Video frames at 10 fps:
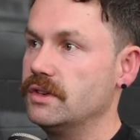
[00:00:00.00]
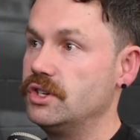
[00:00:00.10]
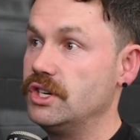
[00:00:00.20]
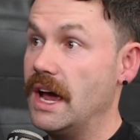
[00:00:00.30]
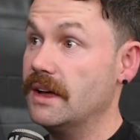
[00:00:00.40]

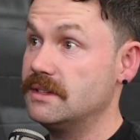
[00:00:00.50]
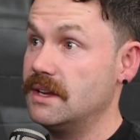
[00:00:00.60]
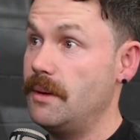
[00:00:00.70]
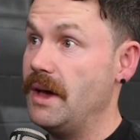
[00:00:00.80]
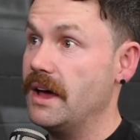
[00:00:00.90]
shouts
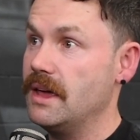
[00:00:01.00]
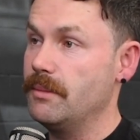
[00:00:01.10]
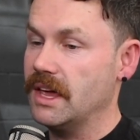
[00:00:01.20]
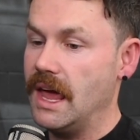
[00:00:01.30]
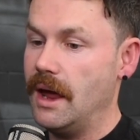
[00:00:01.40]
about
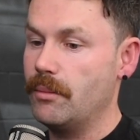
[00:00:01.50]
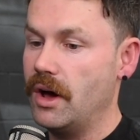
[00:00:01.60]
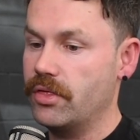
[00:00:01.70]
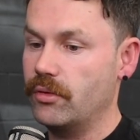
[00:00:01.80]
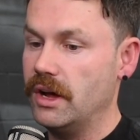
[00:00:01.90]
him at
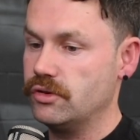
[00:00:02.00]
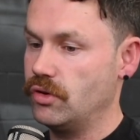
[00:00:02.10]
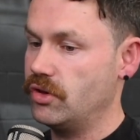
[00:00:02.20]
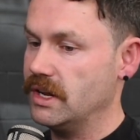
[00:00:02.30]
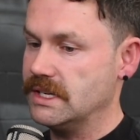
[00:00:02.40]
Canberra,
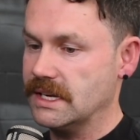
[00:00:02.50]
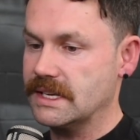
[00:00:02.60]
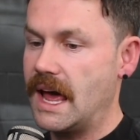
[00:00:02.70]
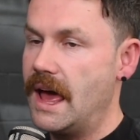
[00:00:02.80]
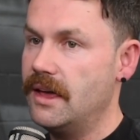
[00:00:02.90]

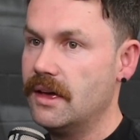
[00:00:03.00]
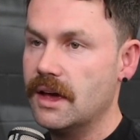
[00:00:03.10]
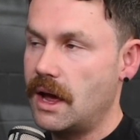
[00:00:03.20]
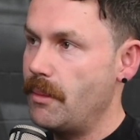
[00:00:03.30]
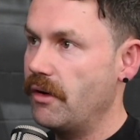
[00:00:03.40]

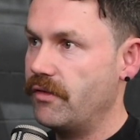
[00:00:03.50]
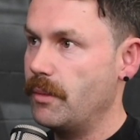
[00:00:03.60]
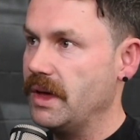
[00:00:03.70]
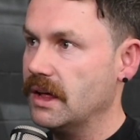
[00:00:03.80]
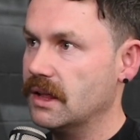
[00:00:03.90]
336k. Come over
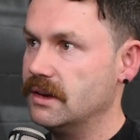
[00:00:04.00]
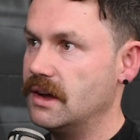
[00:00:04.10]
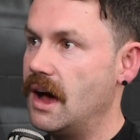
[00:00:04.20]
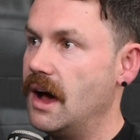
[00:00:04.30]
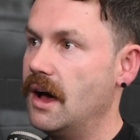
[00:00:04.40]
from England.
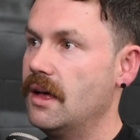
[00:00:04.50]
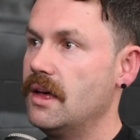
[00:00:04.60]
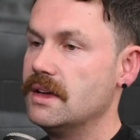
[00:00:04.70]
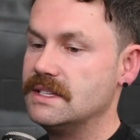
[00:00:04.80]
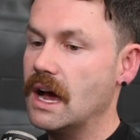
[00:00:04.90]

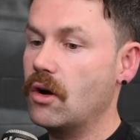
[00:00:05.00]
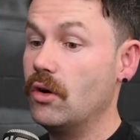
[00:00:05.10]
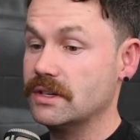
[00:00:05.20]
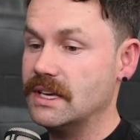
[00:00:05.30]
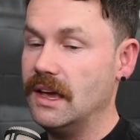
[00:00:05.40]
Zach
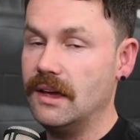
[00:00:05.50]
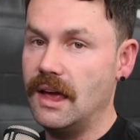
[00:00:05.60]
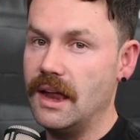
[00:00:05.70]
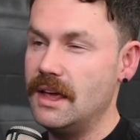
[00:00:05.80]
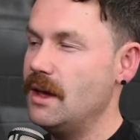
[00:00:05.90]
Hosking
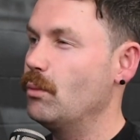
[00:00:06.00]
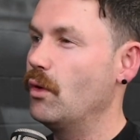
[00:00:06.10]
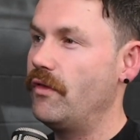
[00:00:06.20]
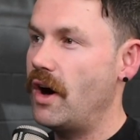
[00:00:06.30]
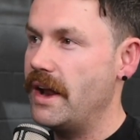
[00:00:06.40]
and him
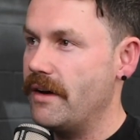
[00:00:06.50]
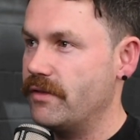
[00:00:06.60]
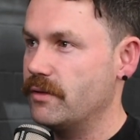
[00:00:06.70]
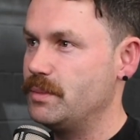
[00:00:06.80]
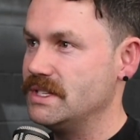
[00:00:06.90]
will fight out
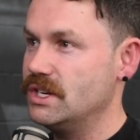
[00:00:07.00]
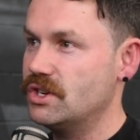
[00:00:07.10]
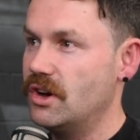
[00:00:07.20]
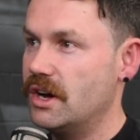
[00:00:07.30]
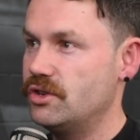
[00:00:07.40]
for a
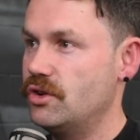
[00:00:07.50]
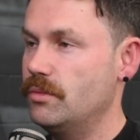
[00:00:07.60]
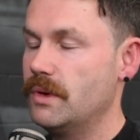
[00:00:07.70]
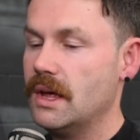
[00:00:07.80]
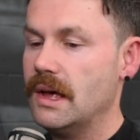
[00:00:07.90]
position, I
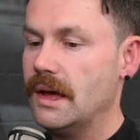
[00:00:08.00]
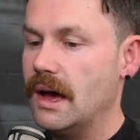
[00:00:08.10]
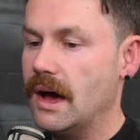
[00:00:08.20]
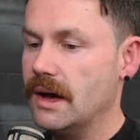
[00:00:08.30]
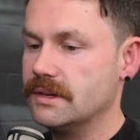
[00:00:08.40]
assume.
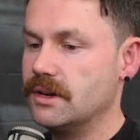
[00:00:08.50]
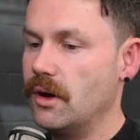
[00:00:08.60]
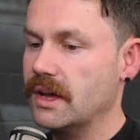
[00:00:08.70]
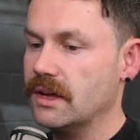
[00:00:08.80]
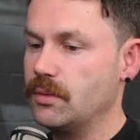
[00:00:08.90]
So
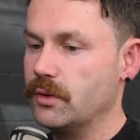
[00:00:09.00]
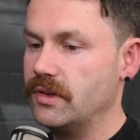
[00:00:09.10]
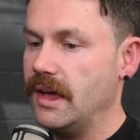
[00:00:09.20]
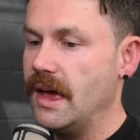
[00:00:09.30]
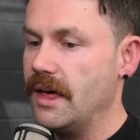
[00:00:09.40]
I guess we'll
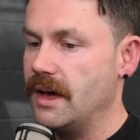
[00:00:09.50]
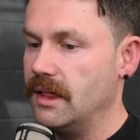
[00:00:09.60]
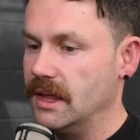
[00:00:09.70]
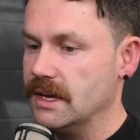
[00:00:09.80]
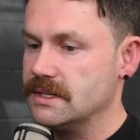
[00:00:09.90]
see how
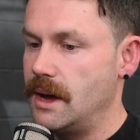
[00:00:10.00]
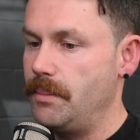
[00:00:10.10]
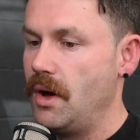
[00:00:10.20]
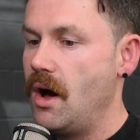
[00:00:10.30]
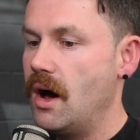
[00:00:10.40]
that lands
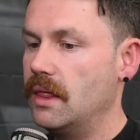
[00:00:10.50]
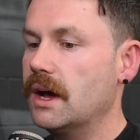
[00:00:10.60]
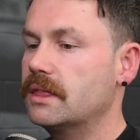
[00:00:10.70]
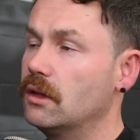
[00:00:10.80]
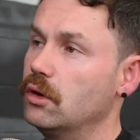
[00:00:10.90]
up. I
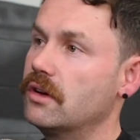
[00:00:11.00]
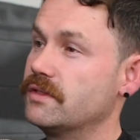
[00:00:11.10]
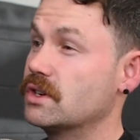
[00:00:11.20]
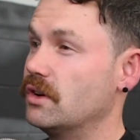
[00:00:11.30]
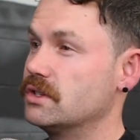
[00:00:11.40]
like the look of
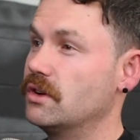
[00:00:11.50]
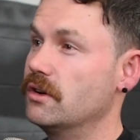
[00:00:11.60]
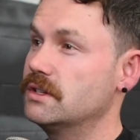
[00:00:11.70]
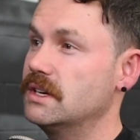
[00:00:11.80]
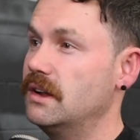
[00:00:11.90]
Scott
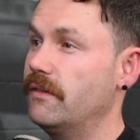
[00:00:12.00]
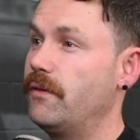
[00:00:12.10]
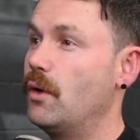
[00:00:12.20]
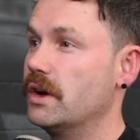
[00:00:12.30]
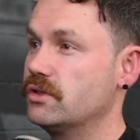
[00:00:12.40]
Sorensen at
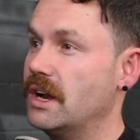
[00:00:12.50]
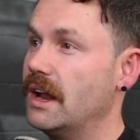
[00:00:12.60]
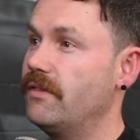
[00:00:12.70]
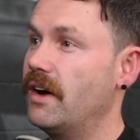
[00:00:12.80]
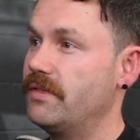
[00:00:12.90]

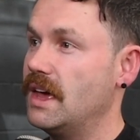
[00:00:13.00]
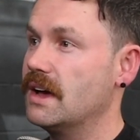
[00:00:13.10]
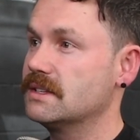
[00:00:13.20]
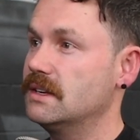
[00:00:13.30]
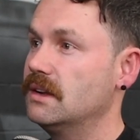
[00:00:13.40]

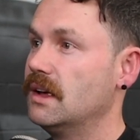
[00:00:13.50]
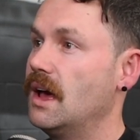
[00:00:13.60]
485,000.